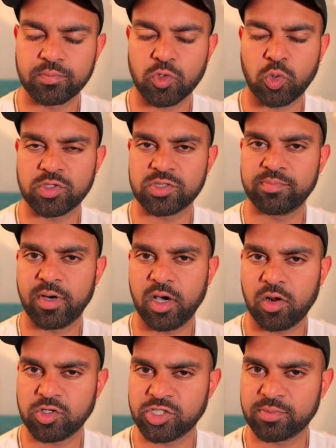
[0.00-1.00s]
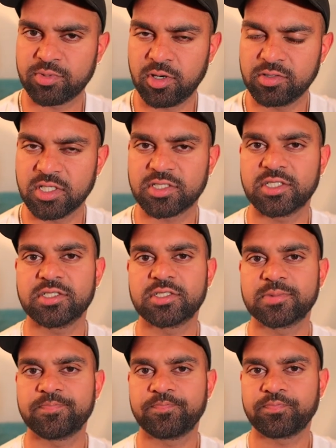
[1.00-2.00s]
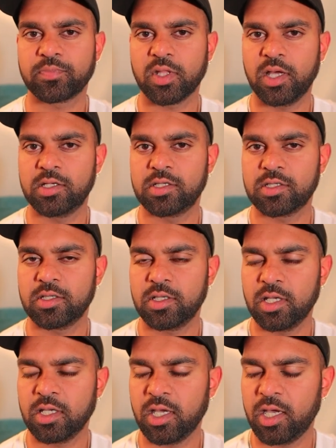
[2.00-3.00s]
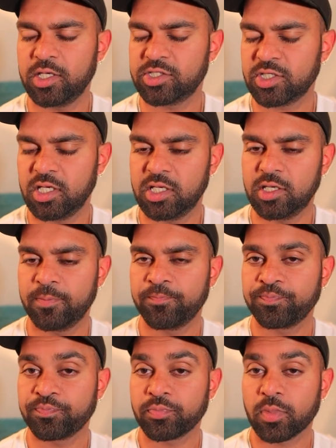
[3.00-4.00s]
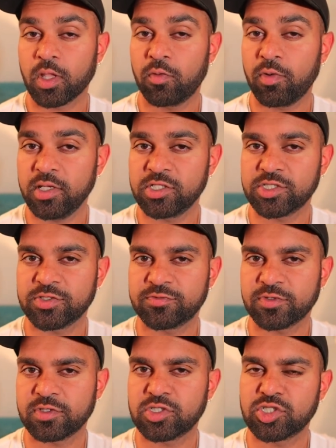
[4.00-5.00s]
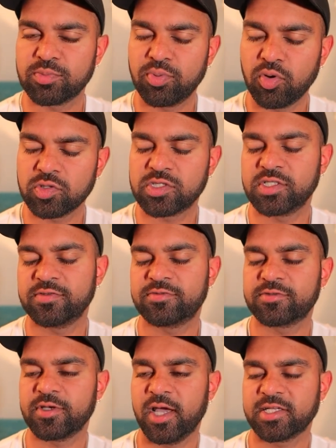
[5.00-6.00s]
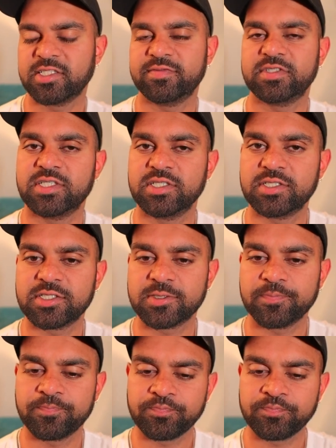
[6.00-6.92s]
quantum biologic processes and engaged in a range of supportive activities,